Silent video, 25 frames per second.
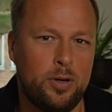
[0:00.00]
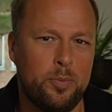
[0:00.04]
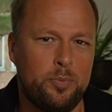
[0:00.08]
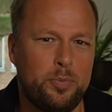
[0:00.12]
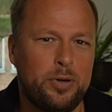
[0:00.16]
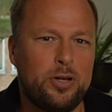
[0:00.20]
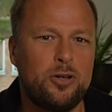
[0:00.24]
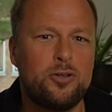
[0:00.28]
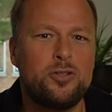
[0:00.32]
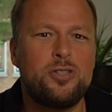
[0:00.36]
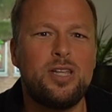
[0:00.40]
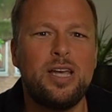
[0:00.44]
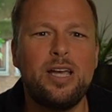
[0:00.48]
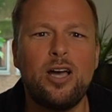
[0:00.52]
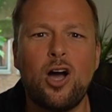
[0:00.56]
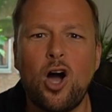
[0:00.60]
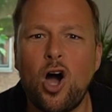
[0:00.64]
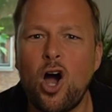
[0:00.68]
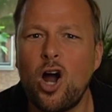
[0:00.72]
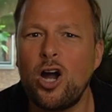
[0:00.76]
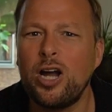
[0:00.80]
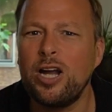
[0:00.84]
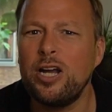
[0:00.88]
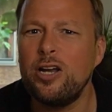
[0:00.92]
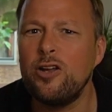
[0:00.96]
because they
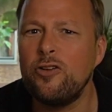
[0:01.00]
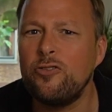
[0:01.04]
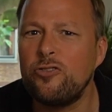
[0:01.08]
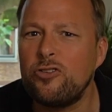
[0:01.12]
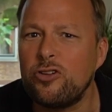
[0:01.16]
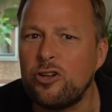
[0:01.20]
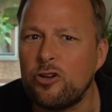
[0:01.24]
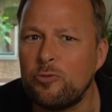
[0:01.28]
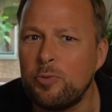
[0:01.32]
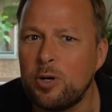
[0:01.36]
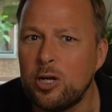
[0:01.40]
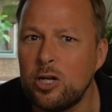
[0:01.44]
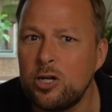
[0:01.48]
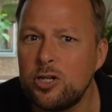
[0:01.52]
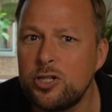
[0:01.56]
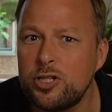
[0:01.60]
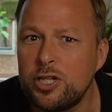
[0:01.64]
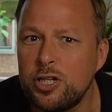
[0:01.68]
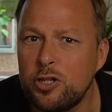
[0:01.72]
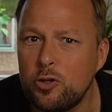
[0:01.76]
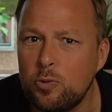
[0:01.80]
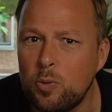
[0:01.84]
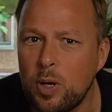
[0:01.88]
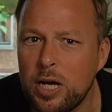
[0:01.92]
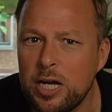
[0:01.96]
are in a similar
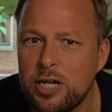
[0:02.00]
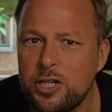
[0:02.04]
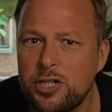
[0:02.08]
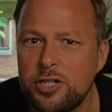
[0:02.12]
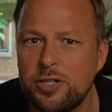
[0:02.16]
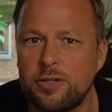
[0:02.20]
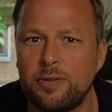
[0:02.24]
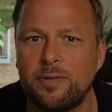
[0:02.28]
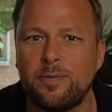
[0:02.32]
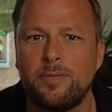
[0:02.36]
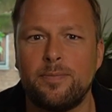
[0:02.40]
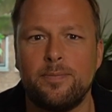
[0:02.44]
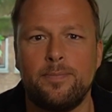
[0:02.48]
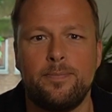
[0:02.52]
situation.